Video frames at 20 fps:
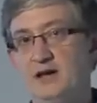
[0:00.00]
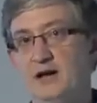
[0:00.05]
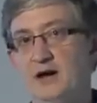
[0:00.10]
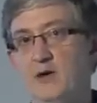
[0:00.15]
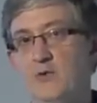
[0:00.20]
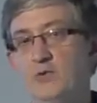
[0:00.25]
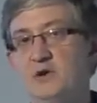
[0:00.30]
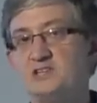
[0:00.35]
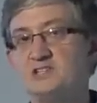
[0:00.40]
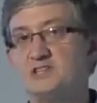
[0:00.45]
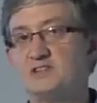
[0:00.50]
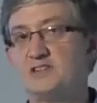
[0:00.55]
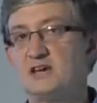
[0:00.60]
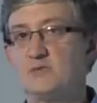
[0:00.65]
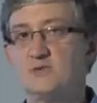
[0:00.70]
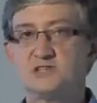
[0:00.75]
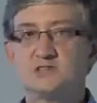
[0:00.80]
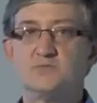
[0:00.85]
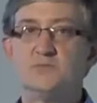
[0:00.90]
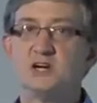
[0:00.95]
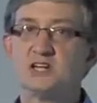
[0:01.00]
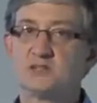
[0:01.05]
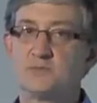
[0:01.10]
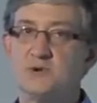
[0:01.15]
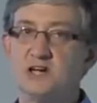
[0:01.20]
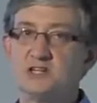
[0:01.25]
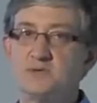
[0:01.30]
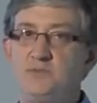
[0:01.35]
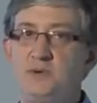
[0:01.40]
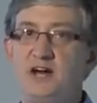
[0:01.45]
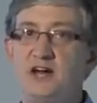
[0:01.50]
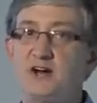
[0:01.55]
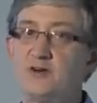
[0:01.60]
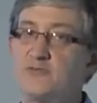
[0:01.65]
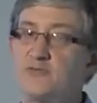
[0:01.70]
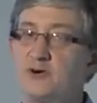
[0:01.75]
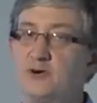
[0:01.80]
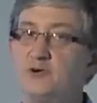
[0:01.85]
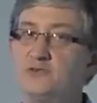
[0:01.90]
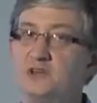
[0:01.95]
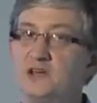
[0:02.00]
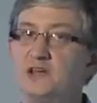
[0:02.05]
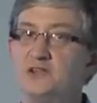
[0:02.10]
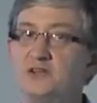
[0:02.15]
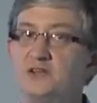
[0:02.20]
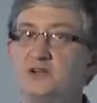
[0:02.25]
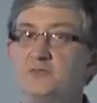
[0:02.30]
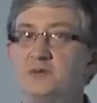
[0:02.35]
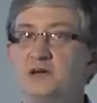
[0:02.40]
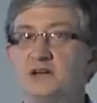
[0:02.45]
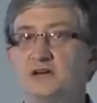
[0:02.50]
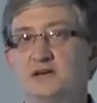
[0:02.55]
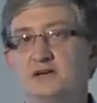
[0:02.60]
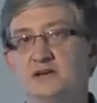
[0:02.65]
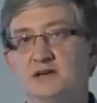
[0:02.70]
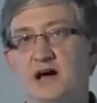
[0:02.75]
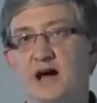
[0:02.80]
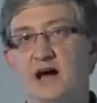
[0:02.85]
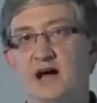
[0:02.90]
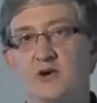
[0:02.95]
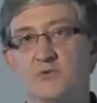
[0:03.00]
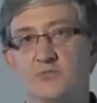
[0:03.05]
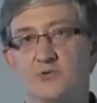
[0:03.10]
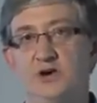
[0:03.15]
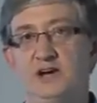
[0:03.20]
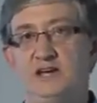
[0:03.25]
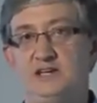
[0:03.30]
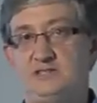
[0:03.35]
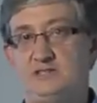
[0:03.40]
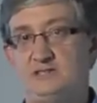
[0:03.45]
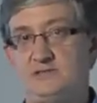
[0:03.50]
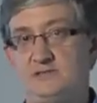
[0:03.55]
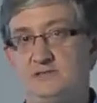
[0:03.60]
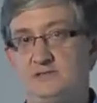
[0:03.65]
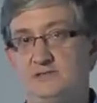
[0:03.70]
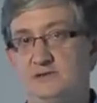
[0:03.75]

a widget that was much, much better for only a little bit higher price.